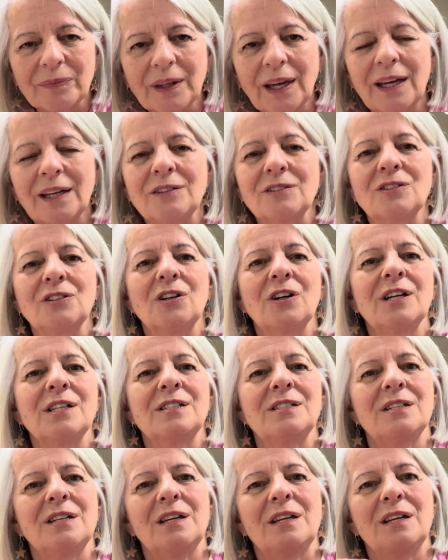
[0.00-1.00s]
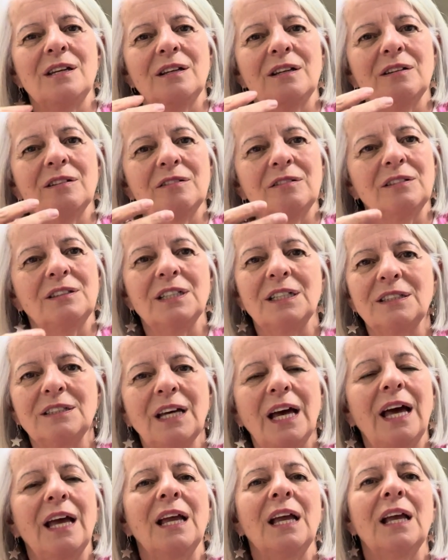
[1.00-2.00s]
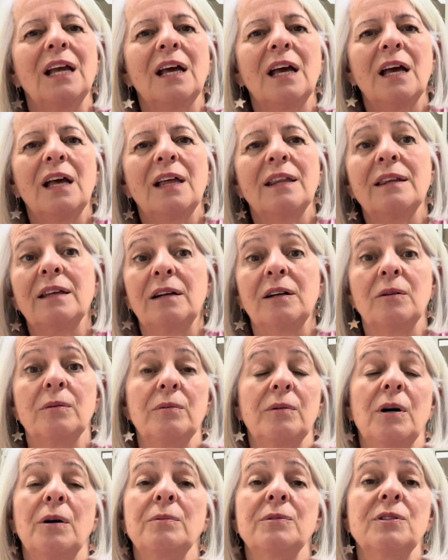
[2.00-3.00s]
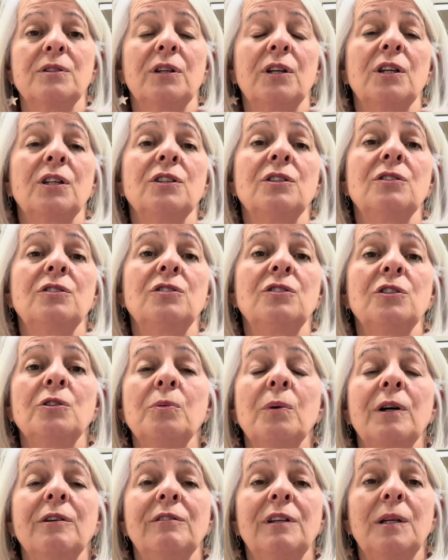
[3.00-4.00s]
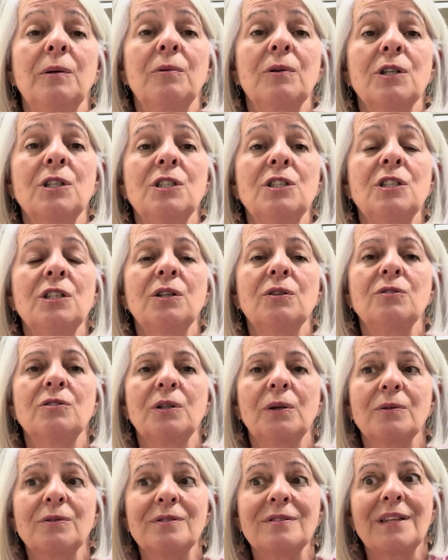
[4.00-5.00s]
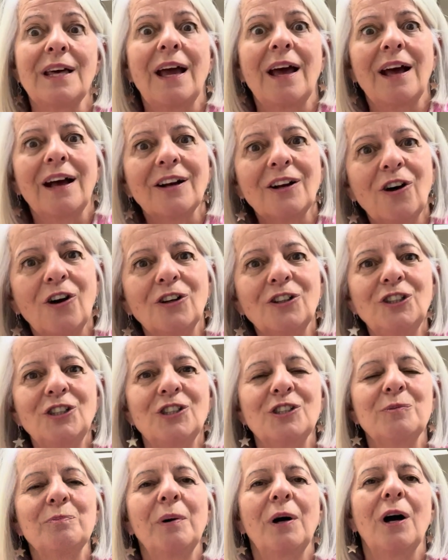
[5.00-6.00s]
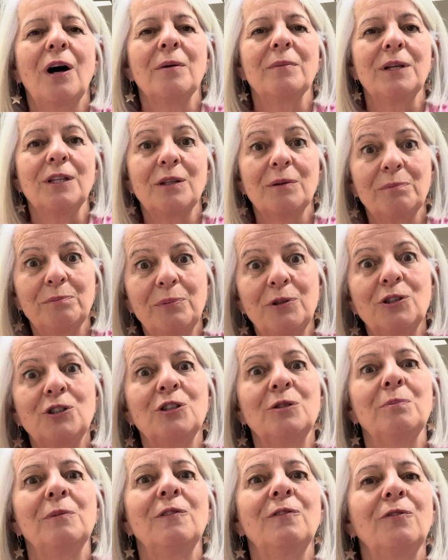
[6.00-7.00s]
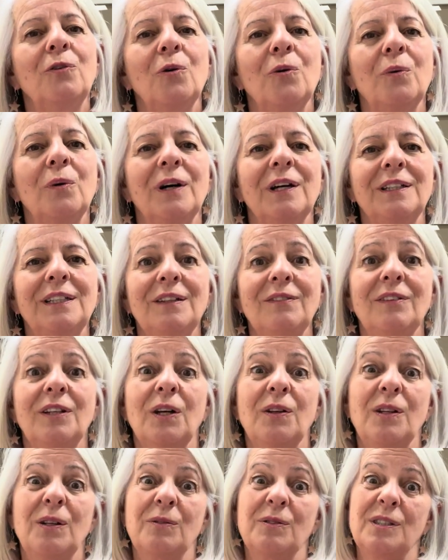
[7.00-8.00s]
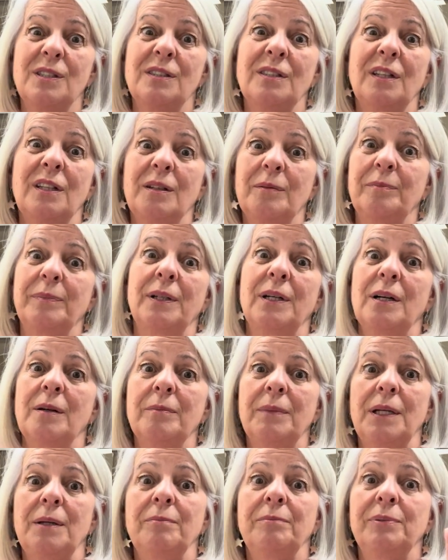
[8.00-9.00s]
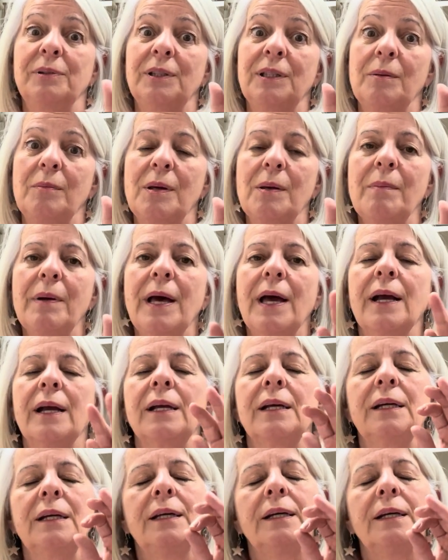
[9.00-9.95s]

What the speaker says: anxiety dictate, then I wasn't going to do what I really wanted to do. So it was that conscious part of me that pushed me forward, even though there was this other part of me pulling me back.